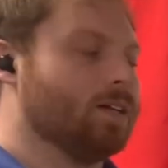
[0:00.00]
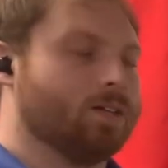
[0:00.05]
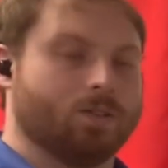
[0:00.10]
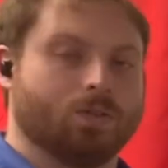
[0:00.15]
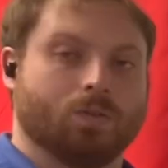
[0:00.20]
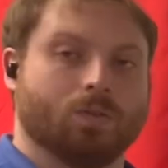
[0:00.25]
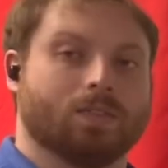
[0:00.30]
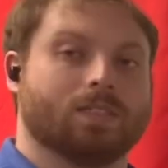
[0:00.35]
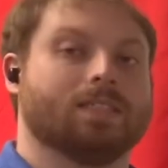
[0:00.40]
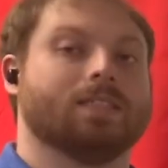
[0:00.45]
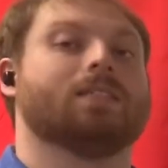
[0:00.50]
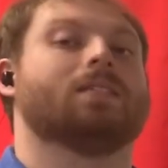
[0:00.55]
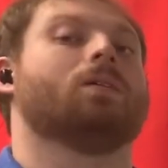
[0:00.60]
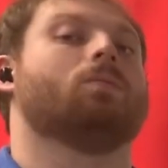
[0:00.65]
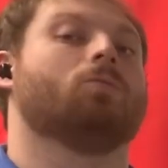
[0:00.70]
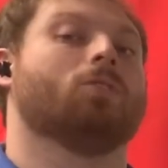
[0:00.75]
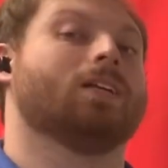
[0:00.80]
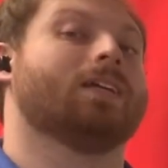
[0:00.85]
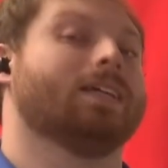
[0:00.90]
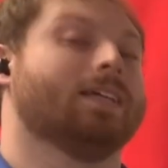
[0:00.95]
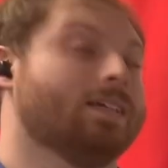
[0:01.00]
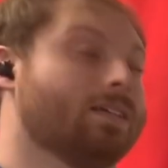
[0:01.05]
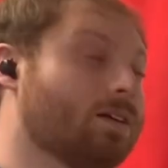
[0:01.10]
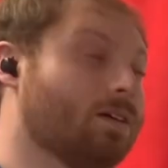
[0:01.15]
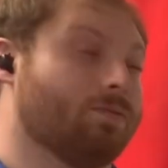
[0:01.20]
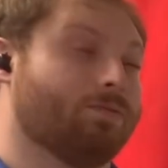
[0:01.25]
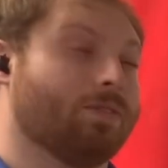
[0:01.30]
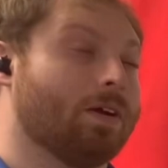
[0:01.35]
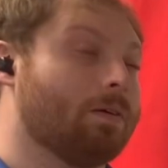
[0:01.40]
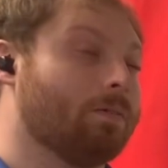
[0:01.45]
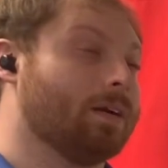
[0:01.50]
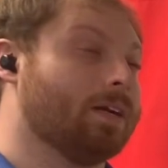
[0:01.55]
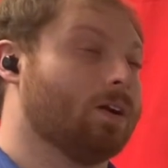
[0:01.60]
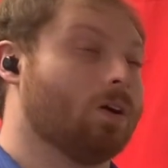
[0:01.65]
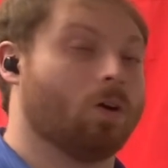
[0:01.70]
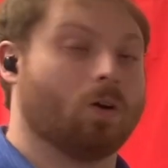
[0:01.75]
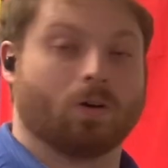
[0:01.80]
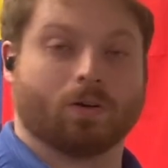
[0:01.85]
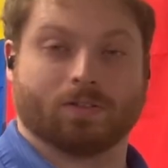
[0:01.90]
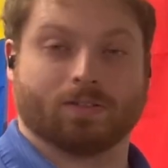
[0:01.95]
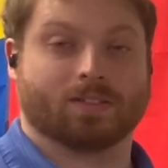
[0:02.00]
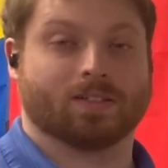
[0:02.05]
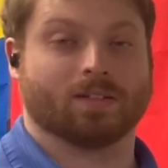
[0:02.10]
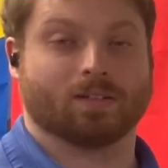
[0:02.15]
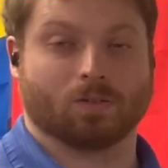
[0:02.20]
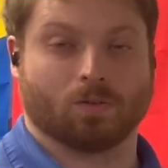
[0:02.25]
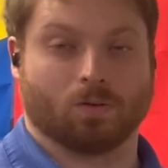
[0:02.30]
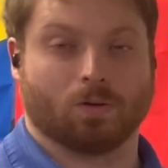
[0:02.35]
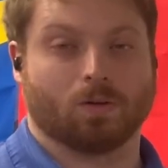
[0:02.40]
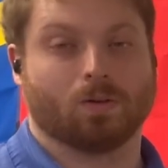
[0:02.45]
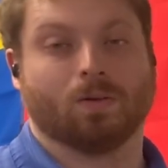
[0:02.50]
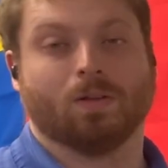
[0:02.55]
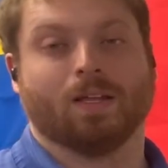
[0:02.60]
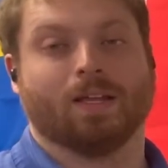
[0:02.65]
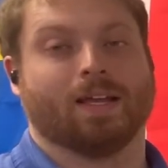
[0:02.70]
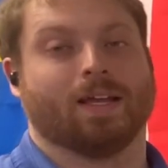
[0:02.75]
you see someone hit a very hard single